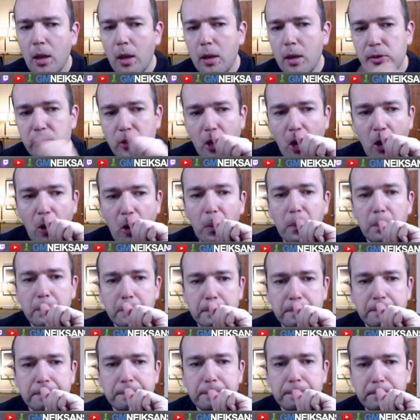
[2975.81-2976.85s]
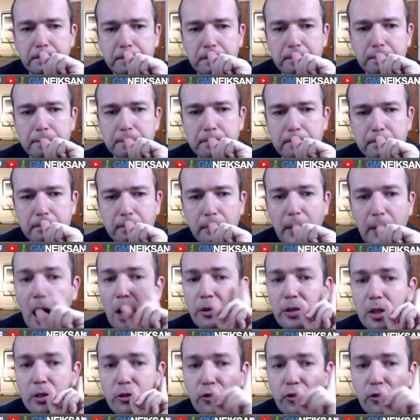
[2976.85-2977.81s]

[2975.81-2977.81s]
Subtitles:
So, now the